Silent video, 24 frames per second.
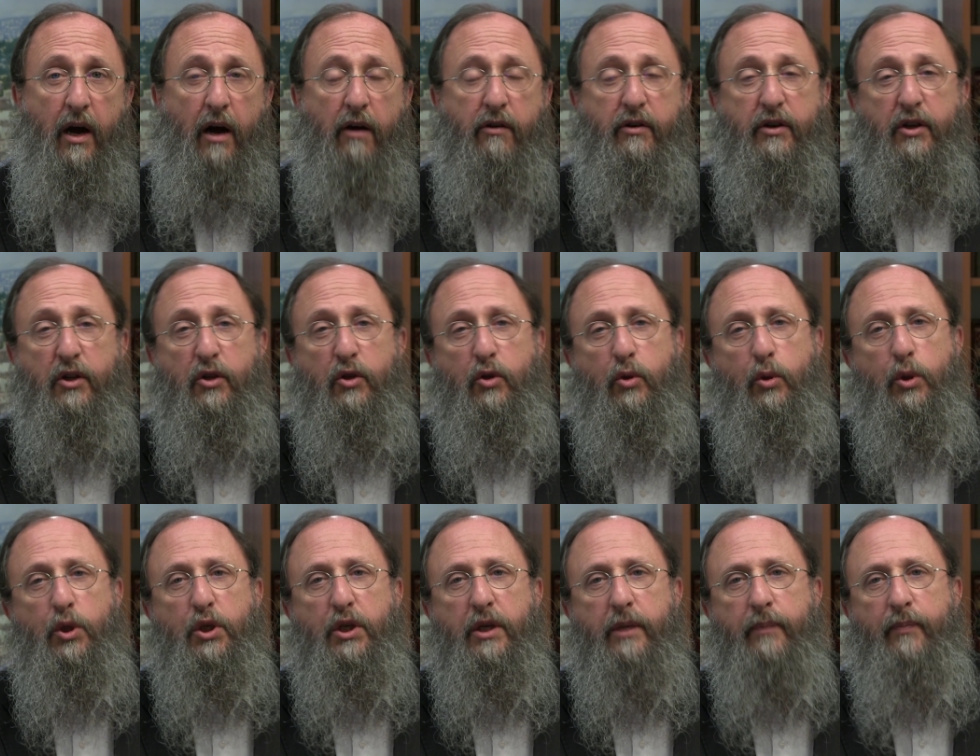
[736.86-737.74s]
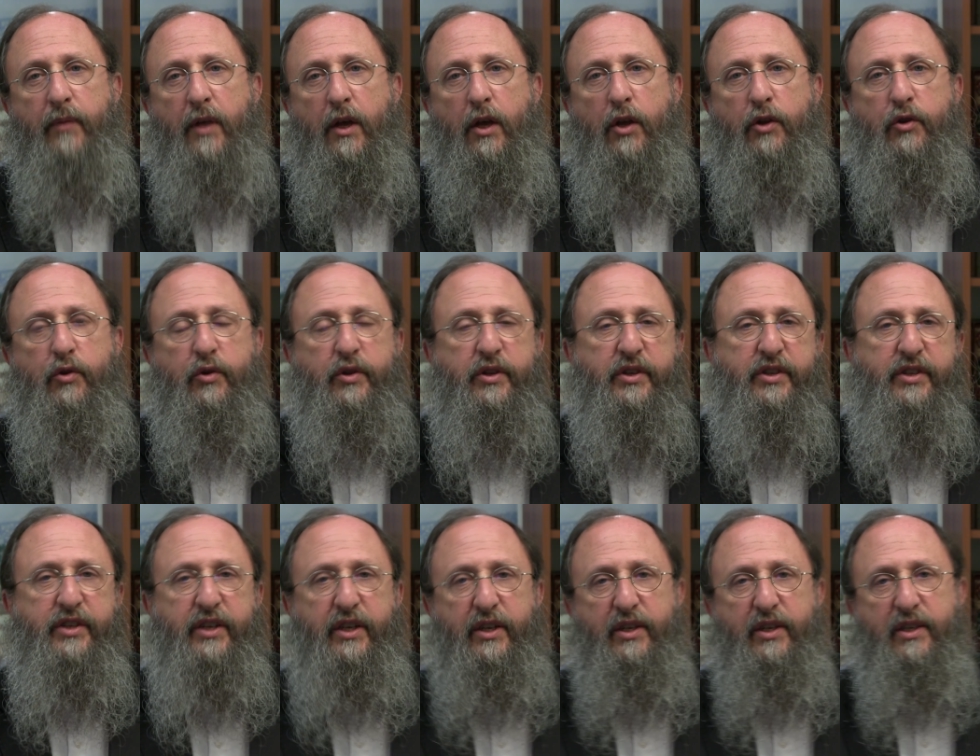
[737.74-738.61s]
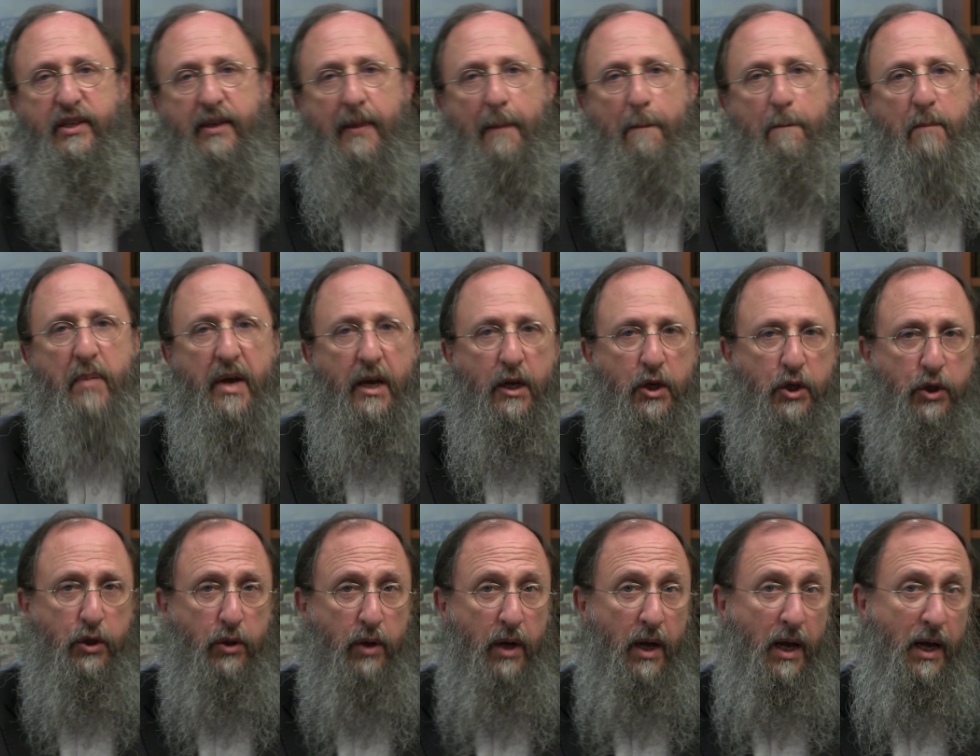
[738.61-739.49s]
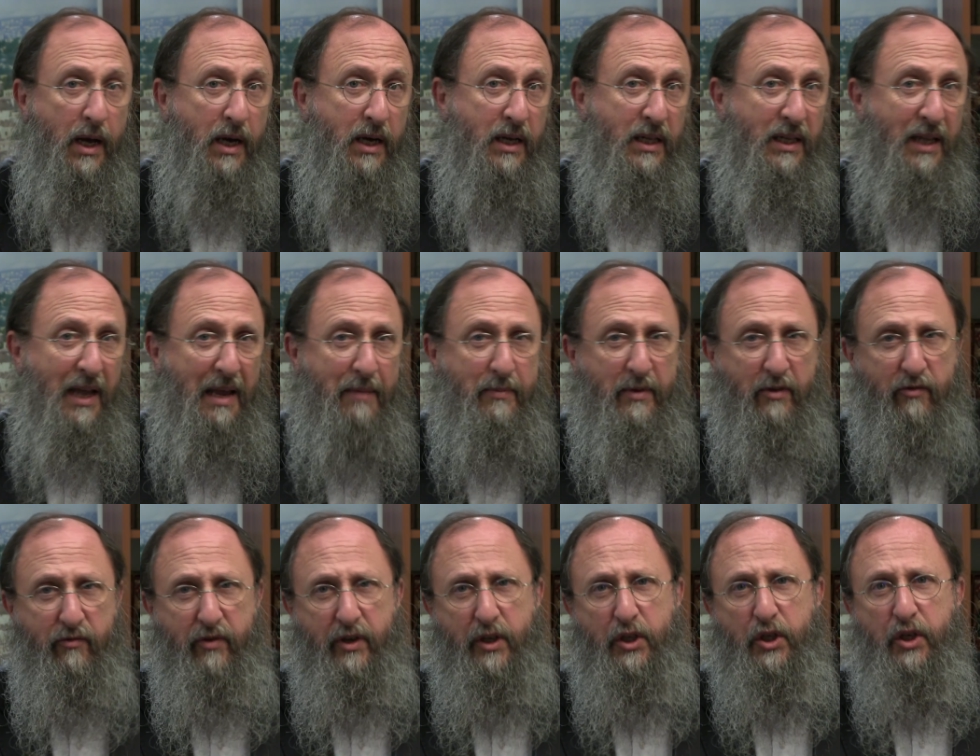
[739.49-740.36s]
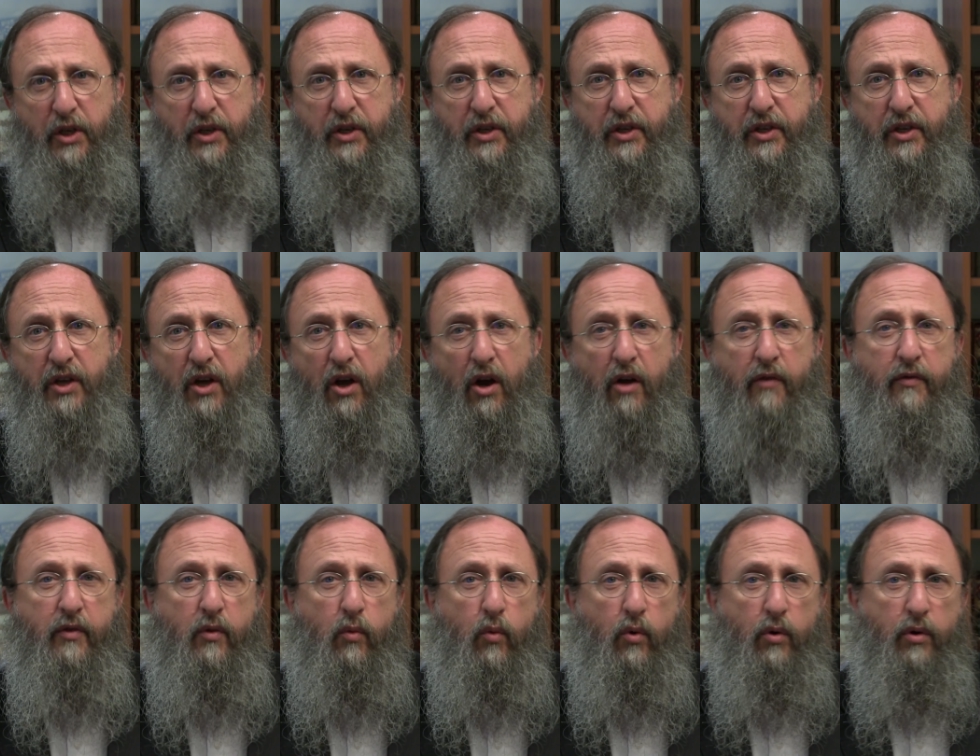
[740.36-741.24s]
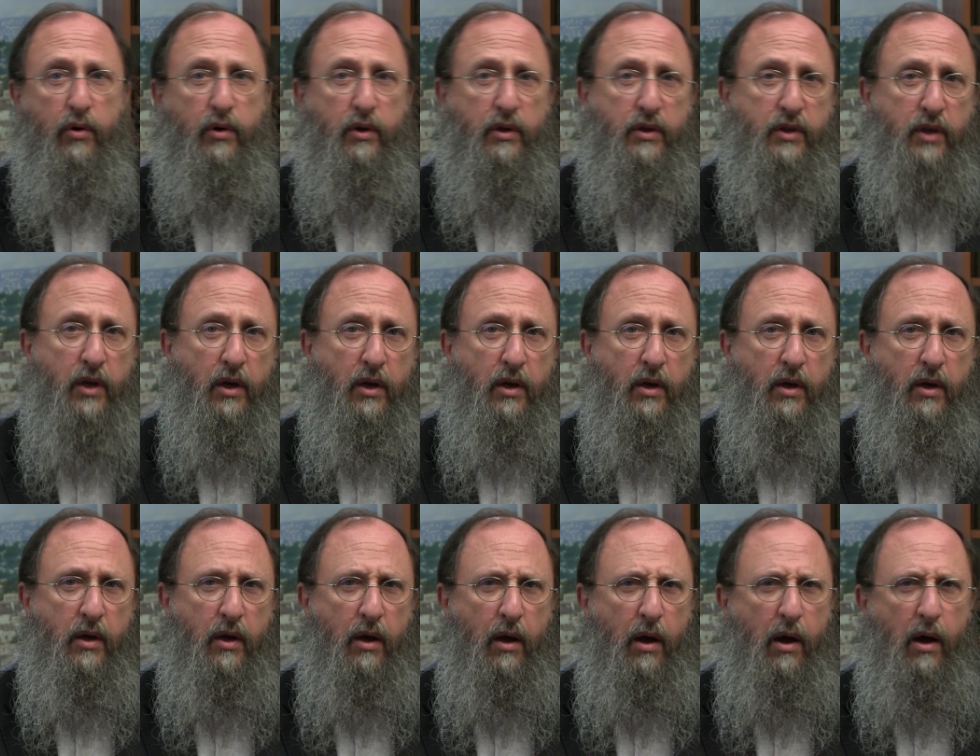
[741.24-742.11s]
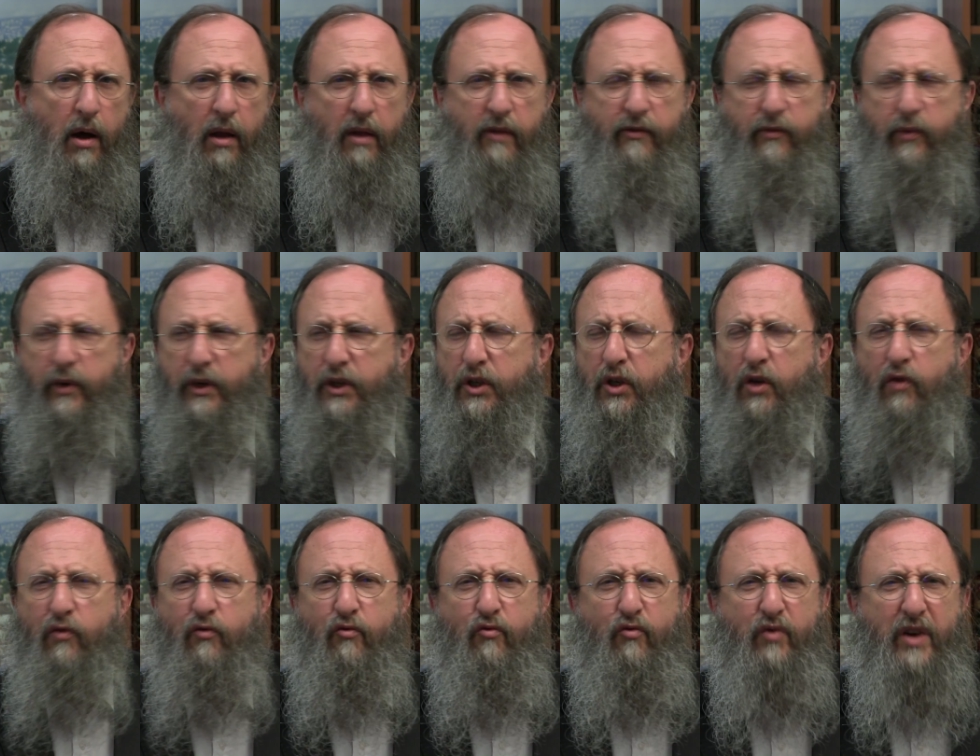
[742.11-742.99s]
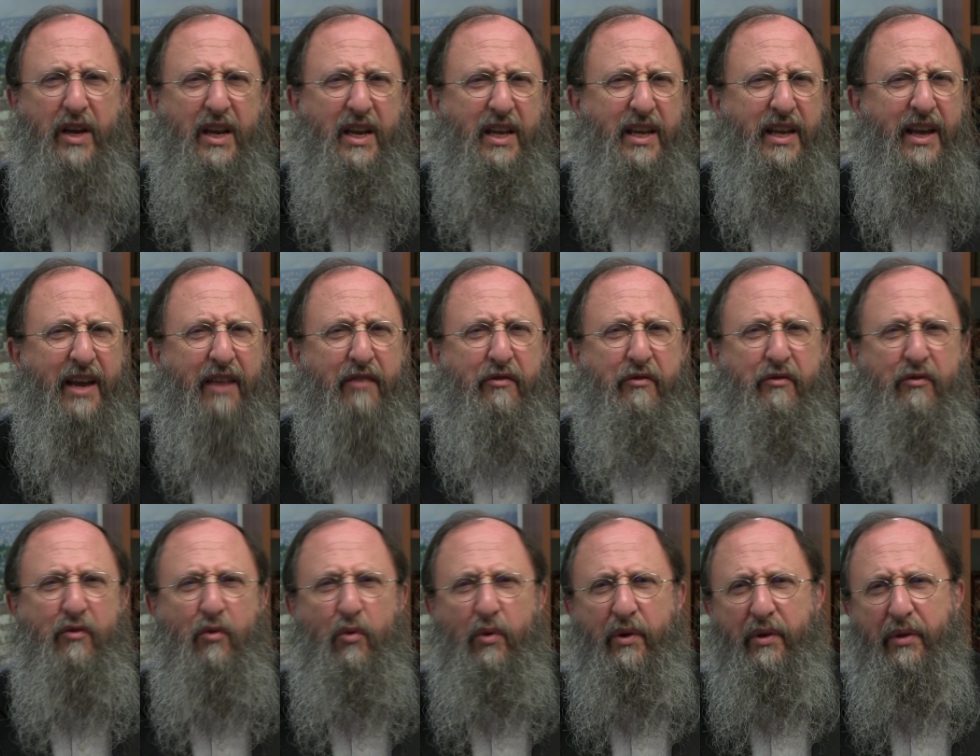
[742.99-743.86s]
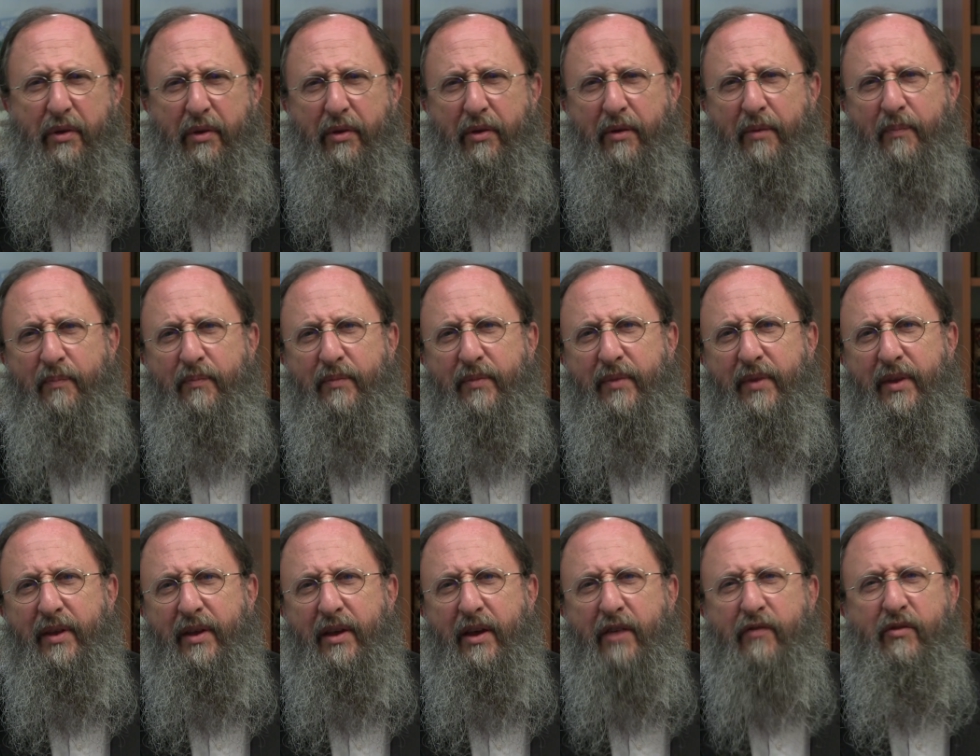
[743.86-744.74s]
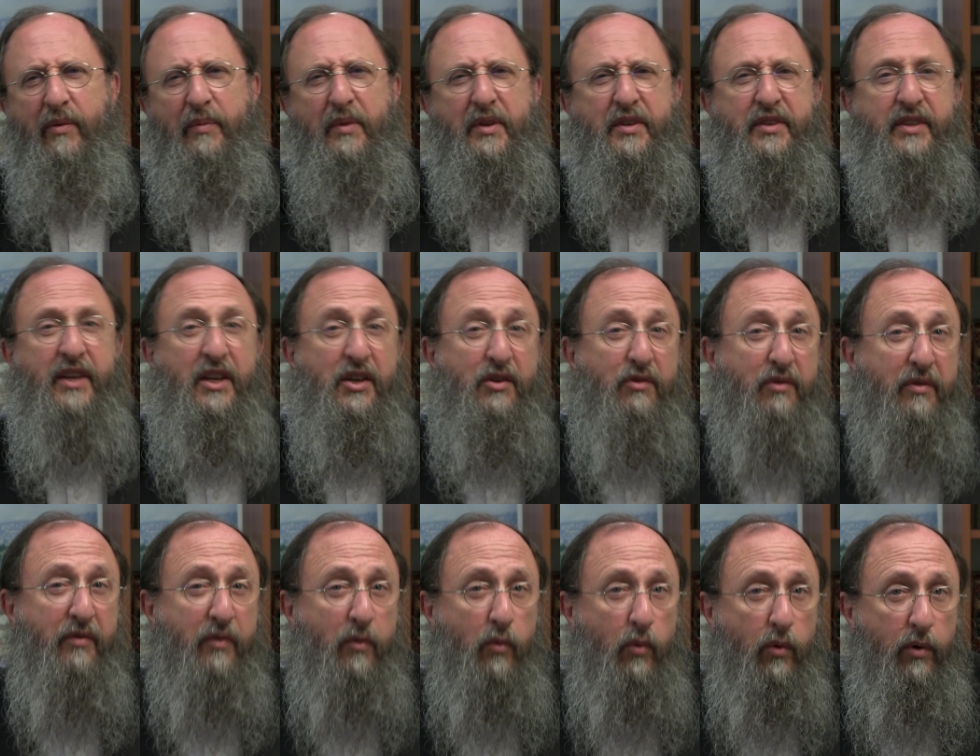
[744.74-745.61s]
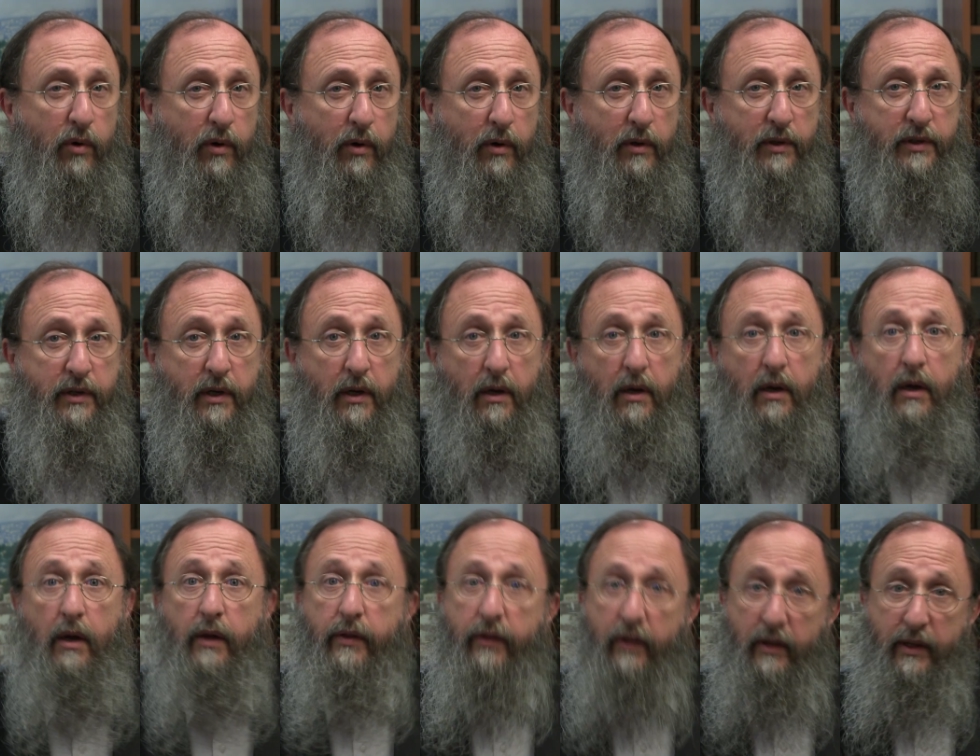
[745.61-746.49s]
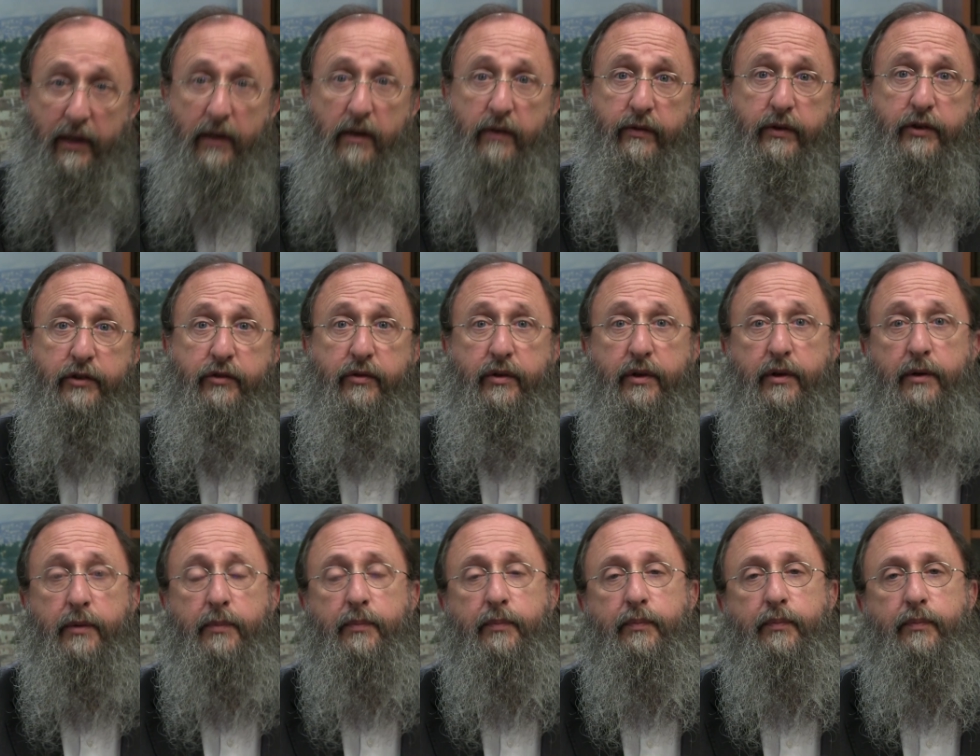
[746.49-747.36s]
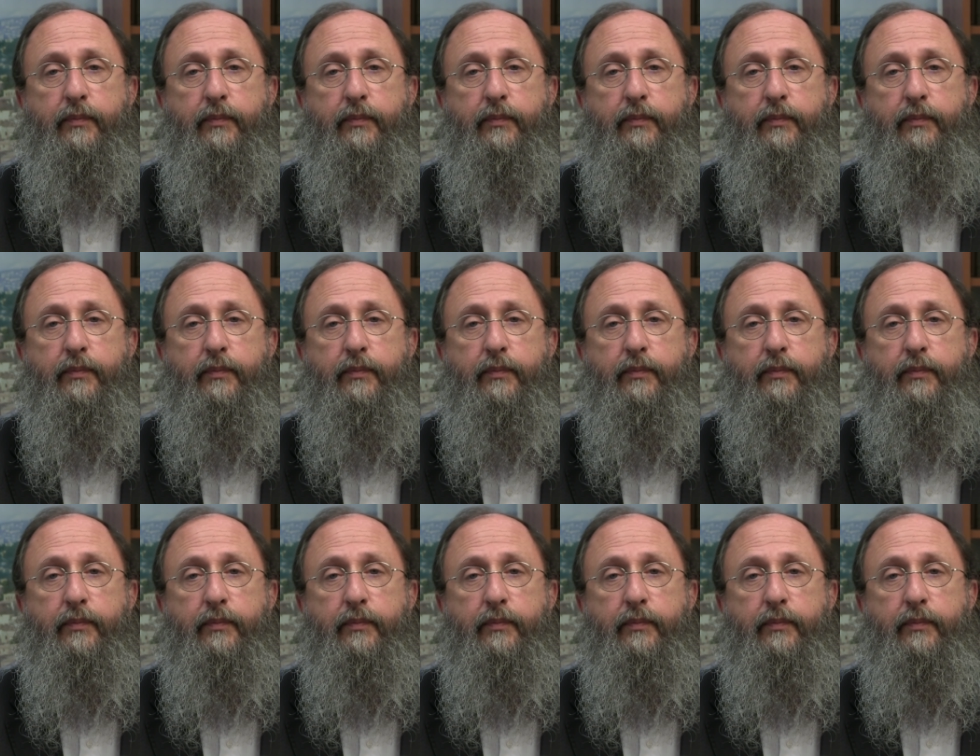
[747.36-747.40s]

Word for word: are an allusion to the six major climate regions of the world, all of which radiate forth from the center of the world, the land of Israel.